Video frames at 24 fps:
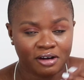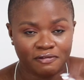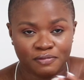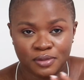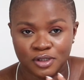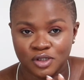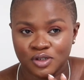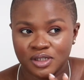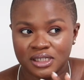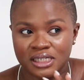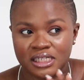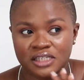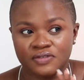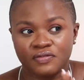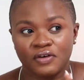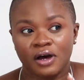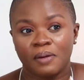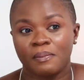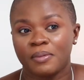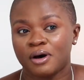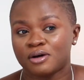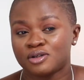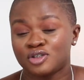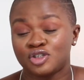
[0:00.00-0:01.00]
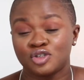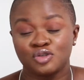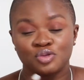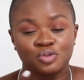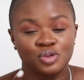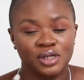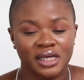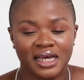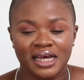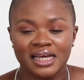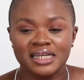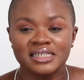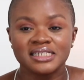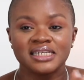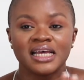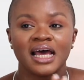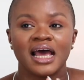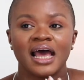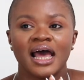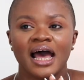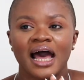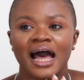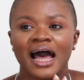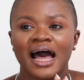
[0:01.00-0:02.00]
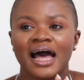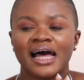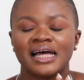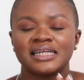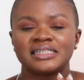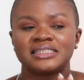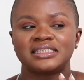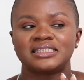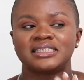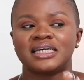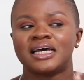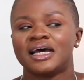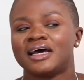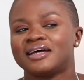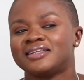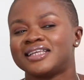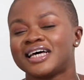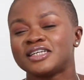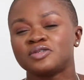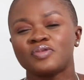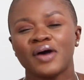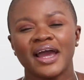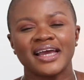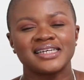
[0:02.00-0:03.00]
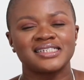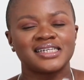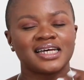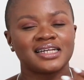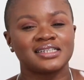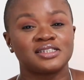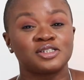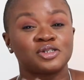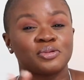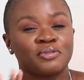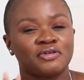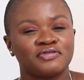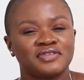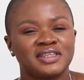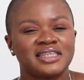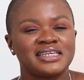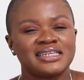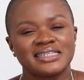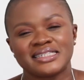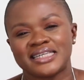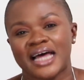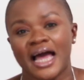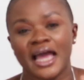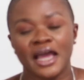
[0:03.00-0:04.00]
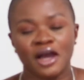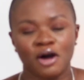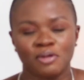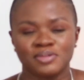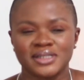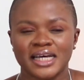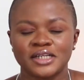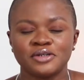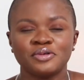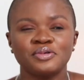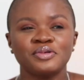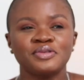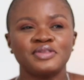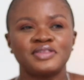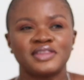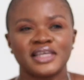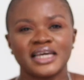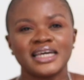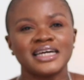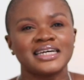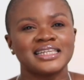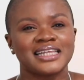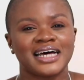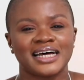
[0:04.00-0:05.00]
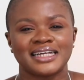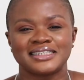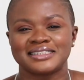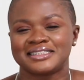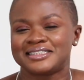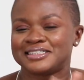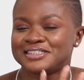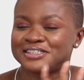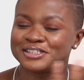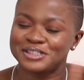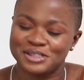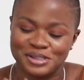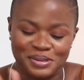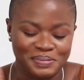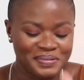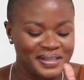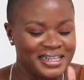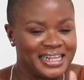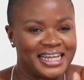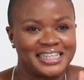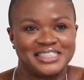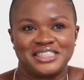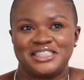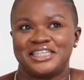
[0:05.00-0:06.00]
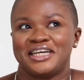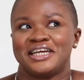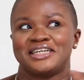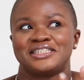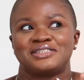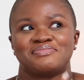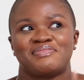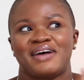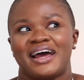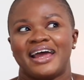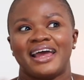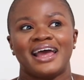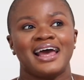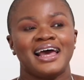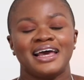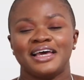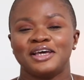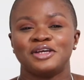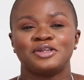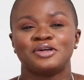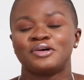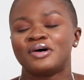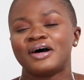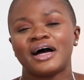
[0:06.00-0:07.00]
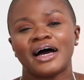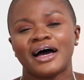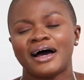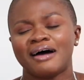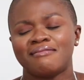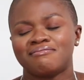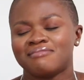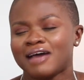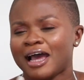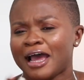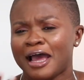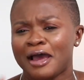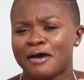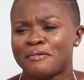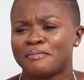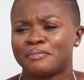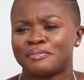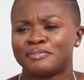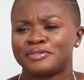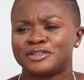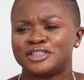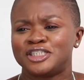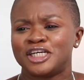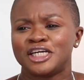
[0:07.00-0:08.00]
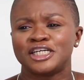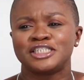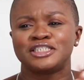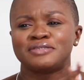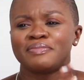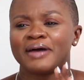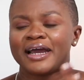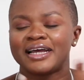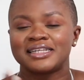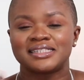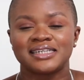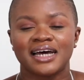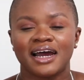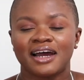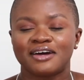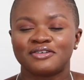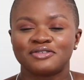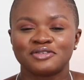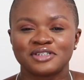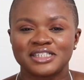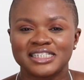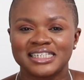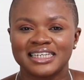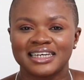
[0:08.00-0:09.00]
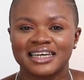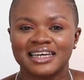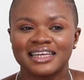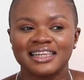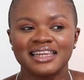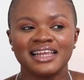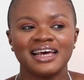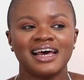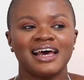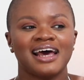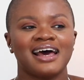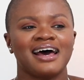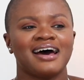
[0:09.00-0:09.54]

I'm doing this for about two years and that's why I said some of the things that helped. I don't think that this is something that changed my, you know, um, change my entire routine.